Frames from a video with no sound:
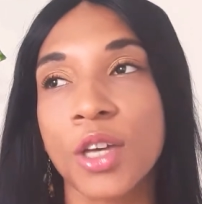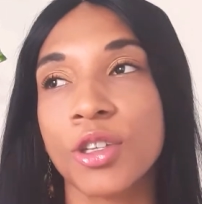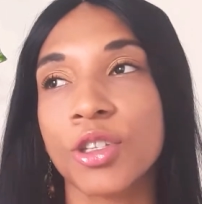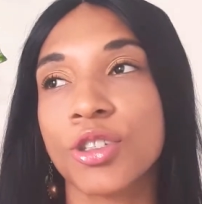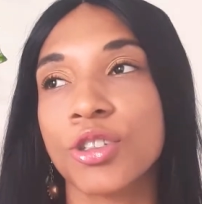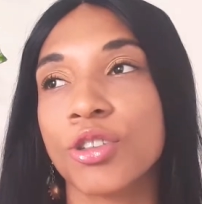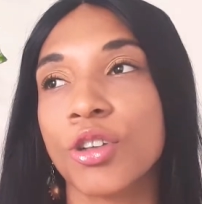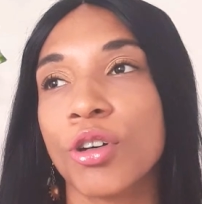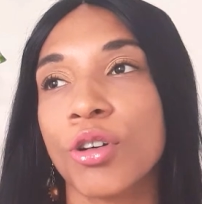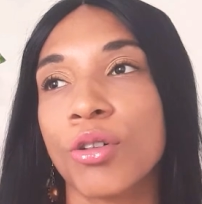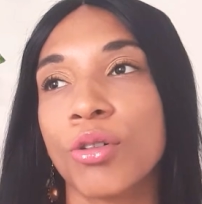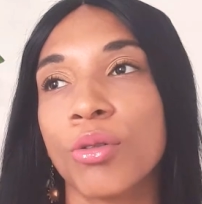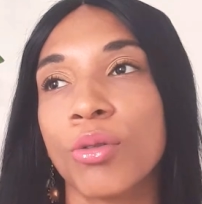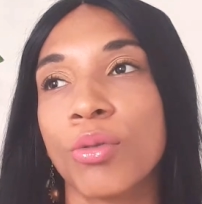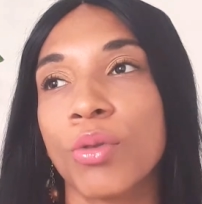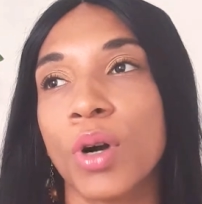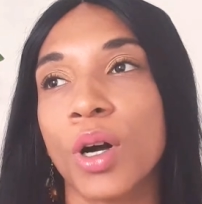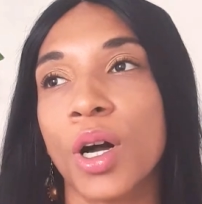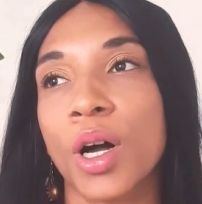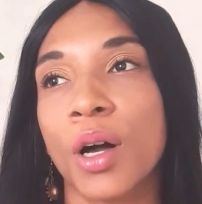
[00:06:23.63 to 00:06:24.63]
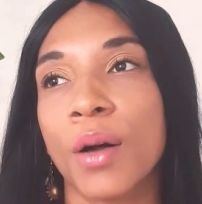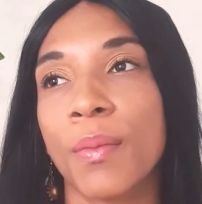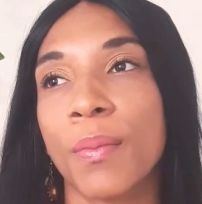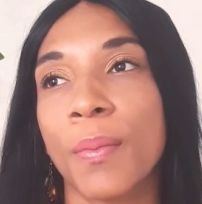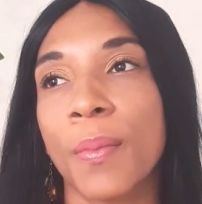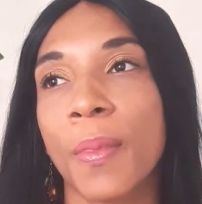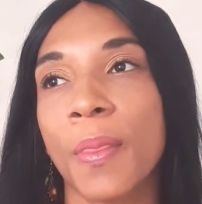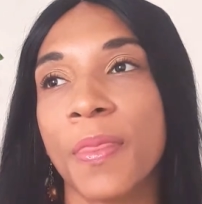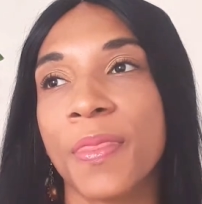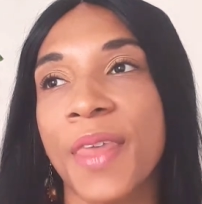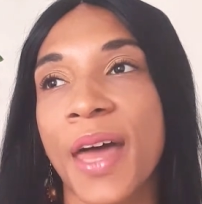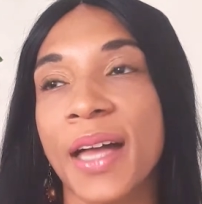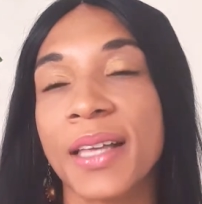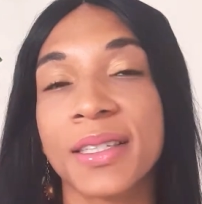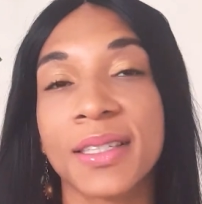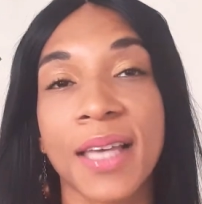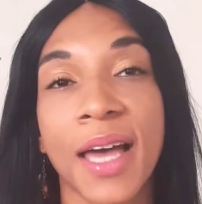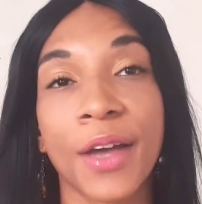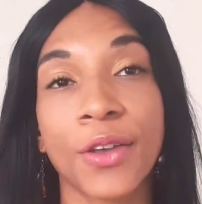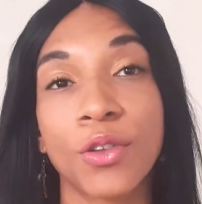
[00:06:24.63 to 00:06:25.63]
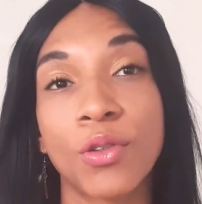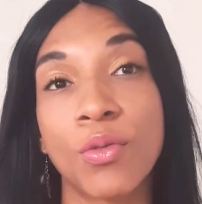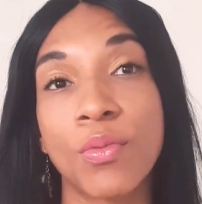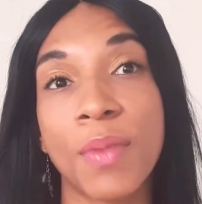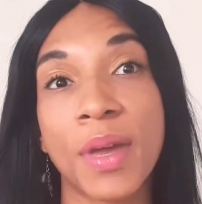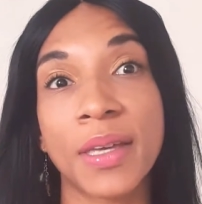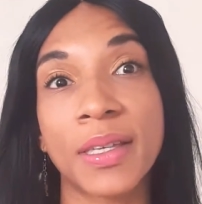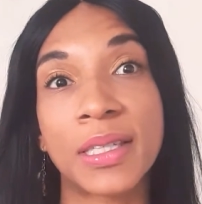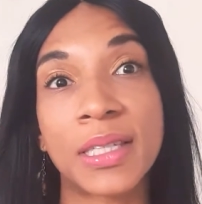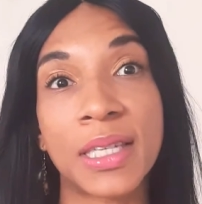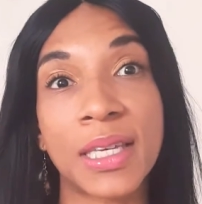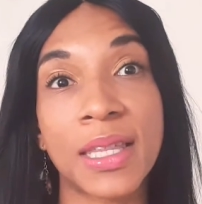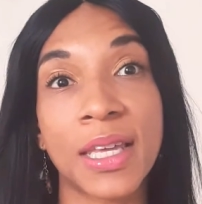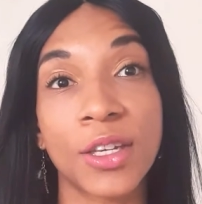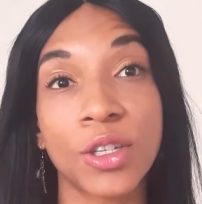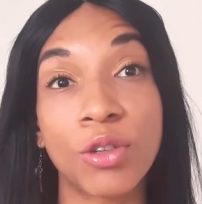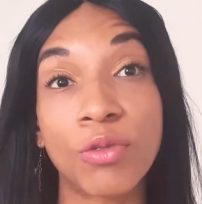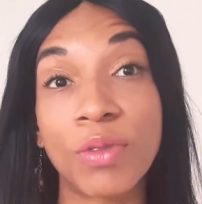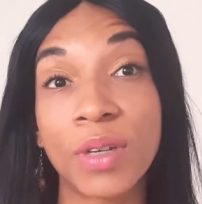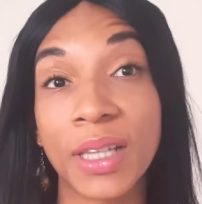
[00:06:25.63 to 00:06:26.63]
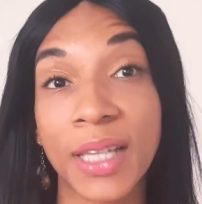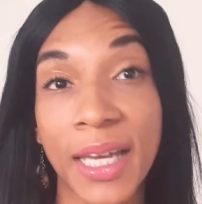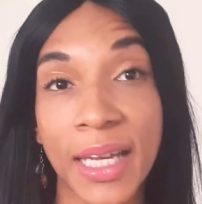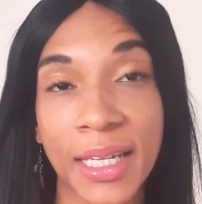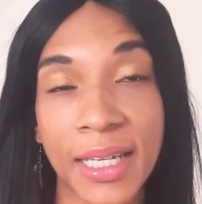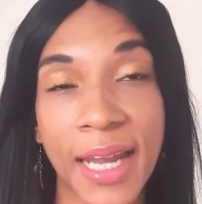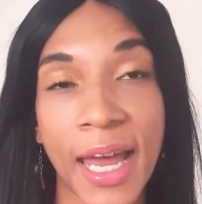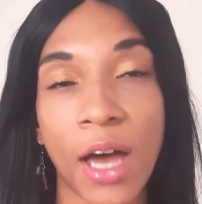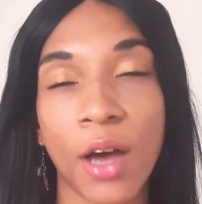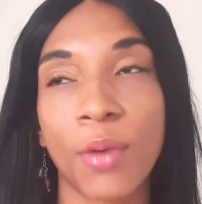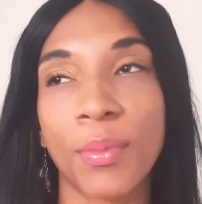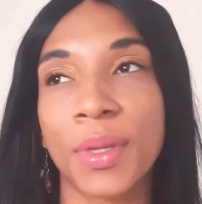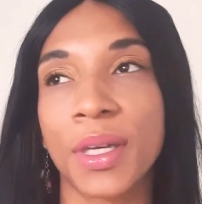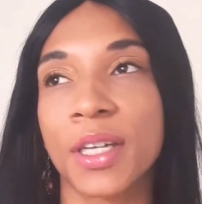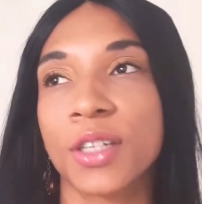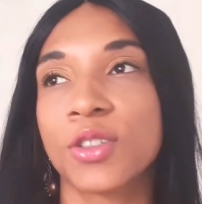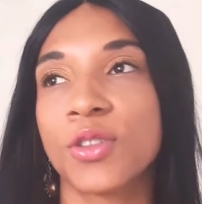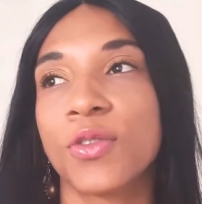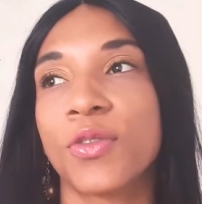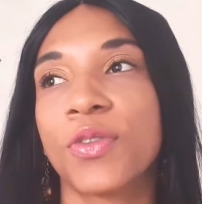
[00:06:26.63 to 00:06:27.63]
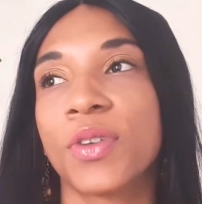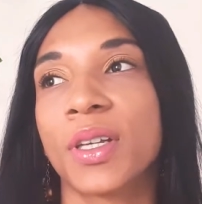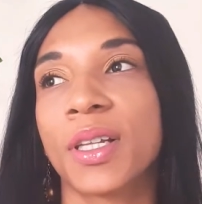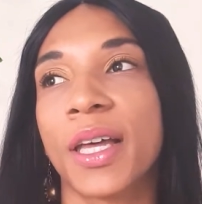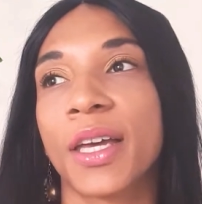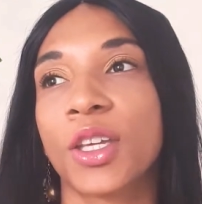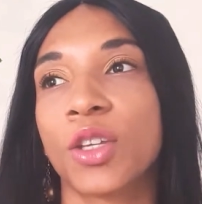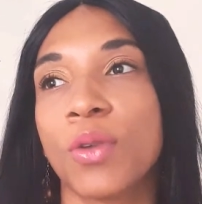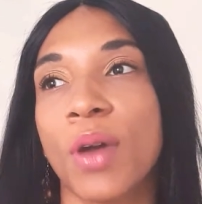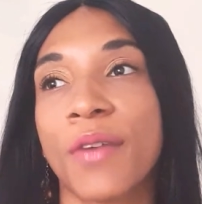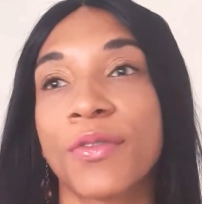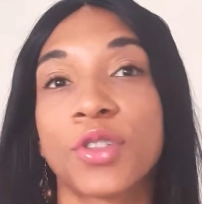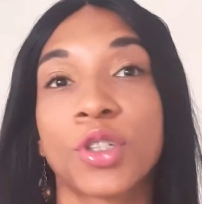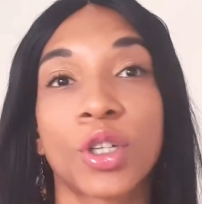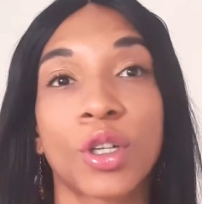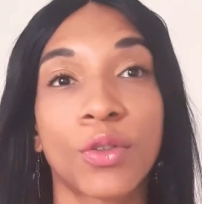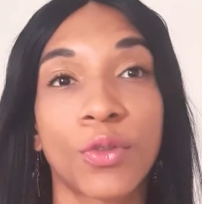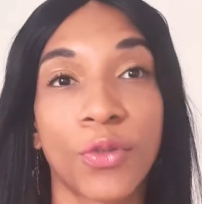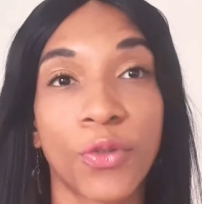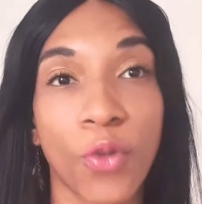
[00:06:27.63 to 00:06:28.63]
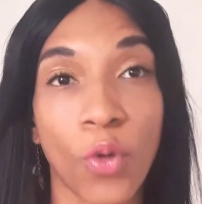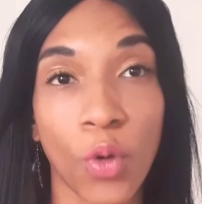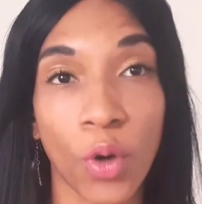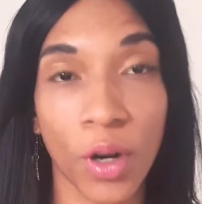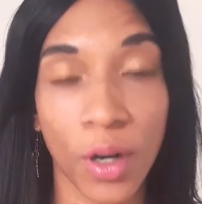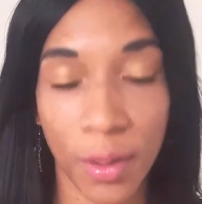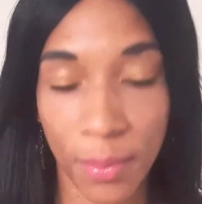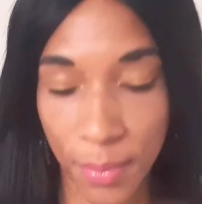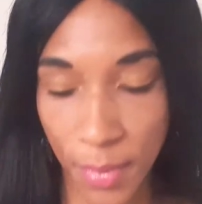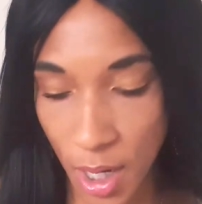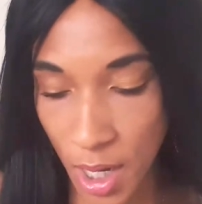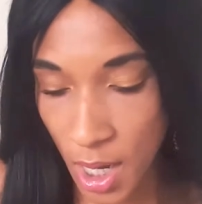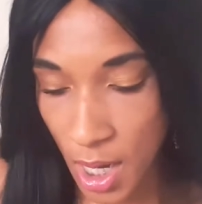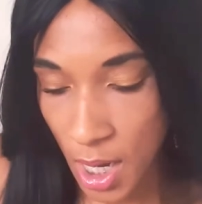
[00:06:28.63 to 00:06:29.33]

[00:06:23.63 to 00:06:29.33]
So that's how you may see that you relate now, because you feel like you have to conform